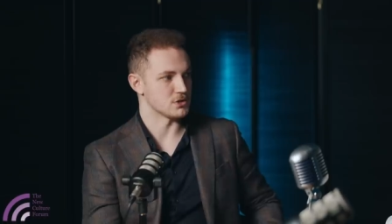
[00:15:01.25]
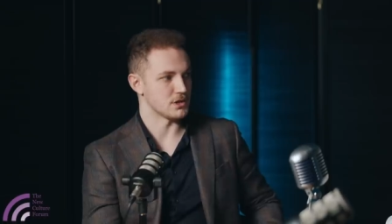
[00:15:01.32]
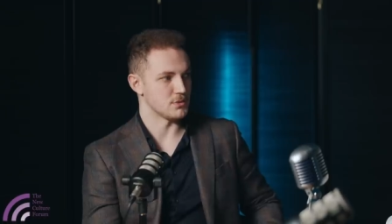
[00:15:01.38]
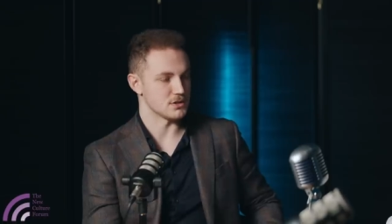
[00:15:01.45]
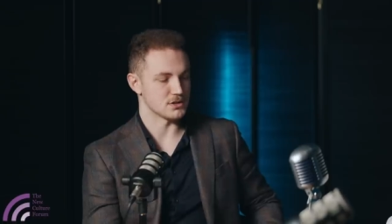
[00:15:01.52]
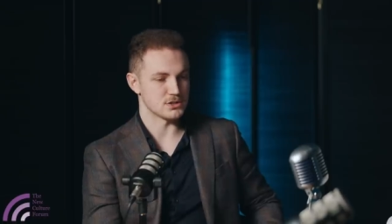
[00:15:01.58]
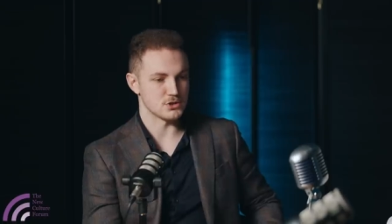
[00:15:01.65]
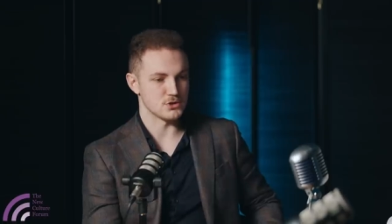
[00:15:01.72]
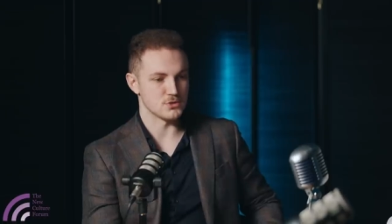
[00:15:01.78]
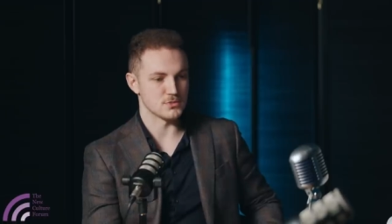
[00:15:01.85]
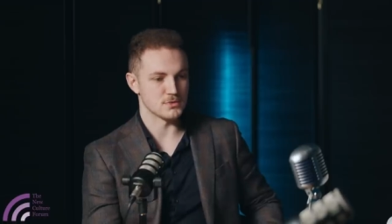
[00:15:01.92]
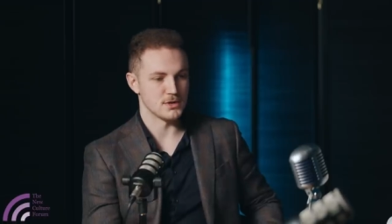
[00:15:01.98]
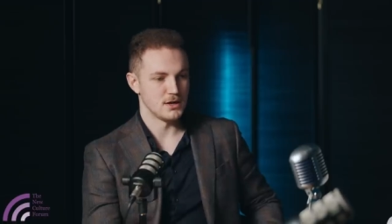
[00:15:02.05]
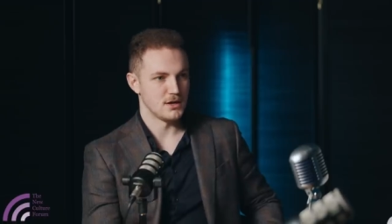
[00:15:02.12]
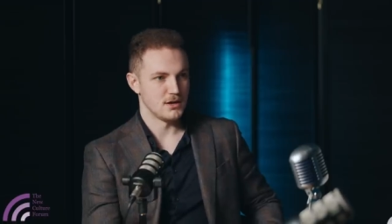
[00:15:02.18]
They would
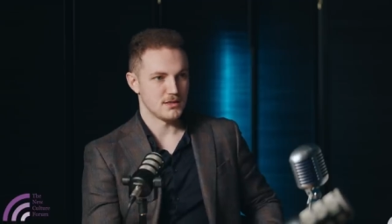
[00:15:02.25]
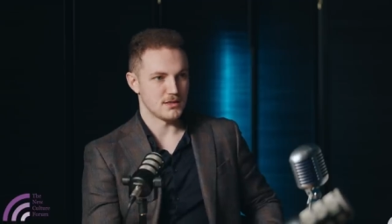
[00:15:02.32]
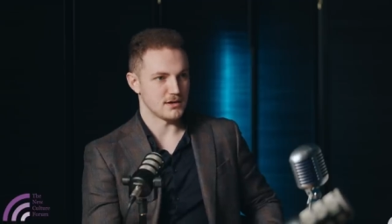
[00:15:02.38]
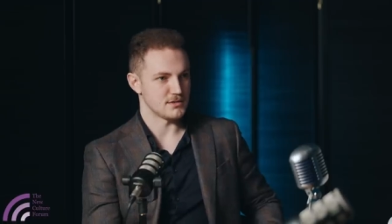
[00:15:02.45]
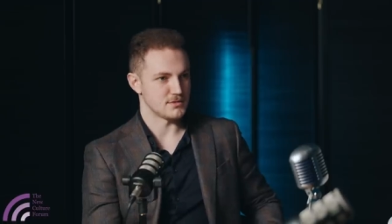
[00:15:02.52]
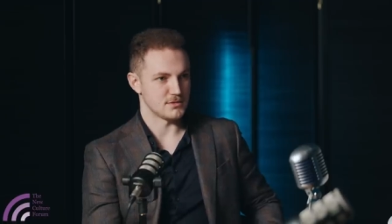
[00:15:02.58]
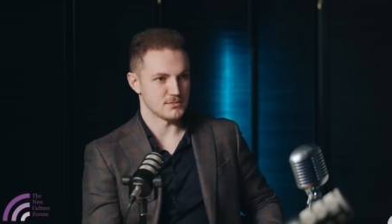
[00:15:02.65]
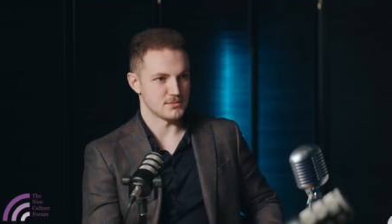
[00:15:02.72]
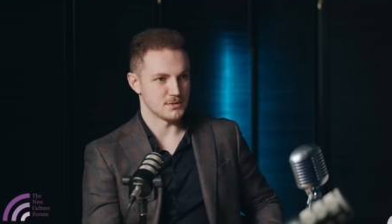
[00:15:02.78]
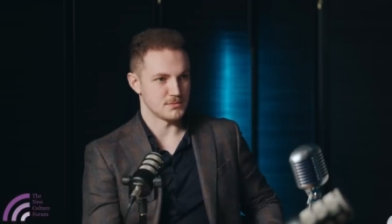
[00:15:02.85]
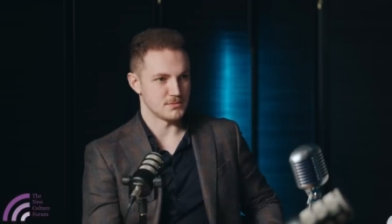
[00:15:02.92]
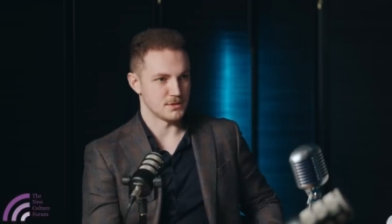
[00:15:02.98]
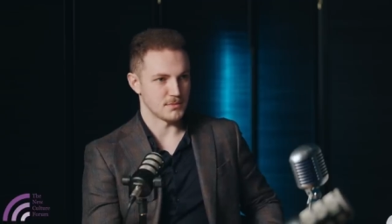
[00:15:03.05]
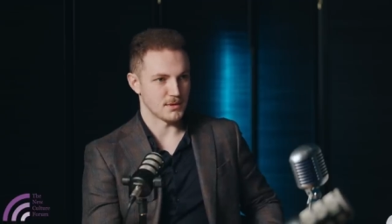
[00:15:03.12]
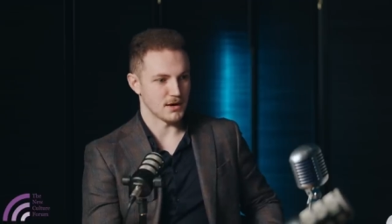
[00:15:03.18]
assume that the, the,
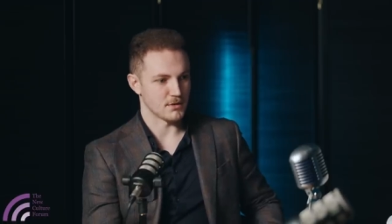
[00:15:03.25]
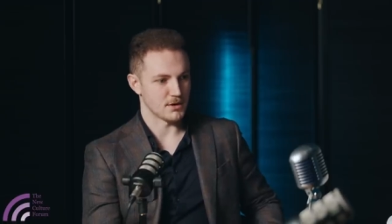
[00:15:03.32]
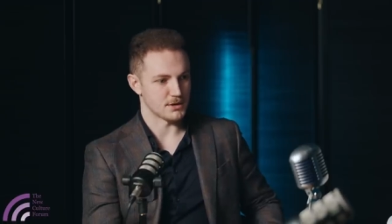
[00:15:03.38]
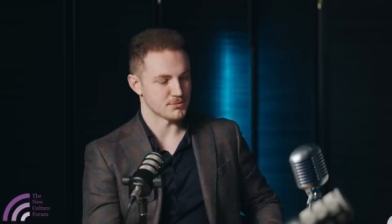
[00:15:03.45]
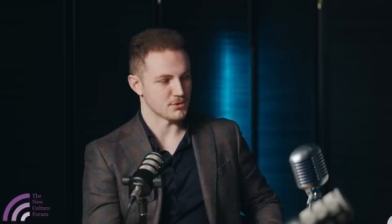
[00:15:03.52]
the Blairite